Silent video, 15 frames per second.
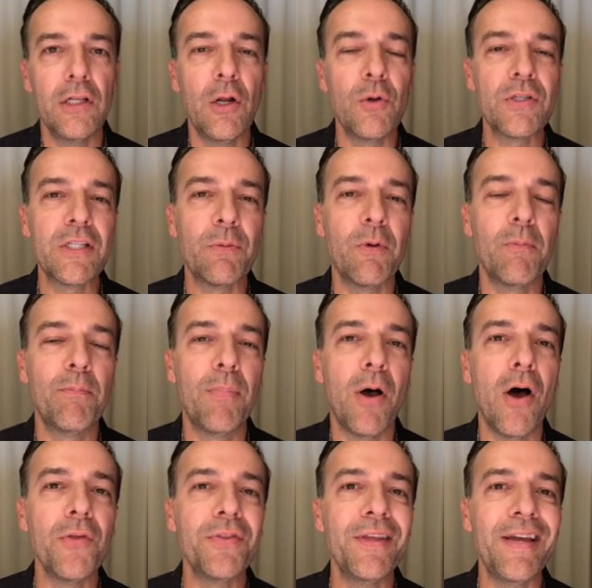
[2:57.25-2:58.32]
Notice that we
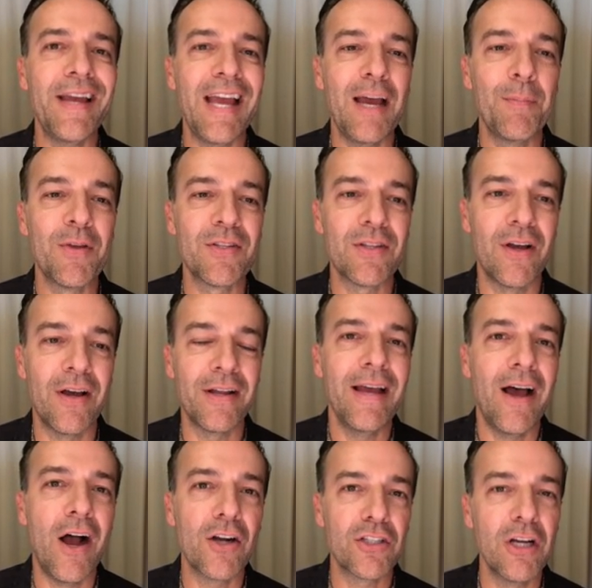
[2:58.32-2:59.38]
bought the Amazon
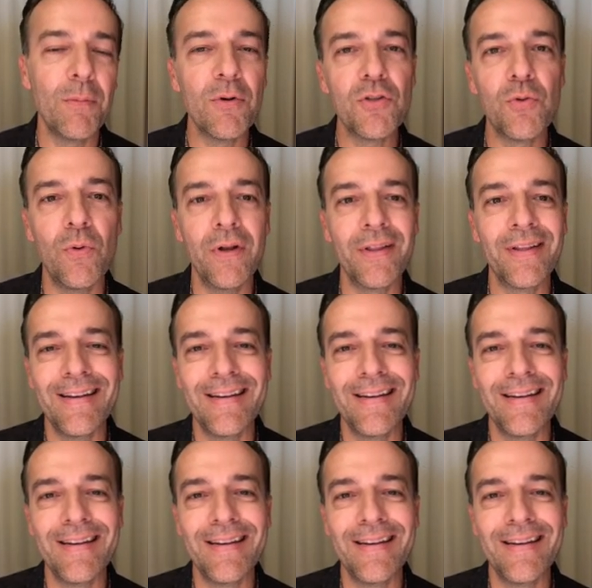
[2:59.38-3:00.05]
October twentieth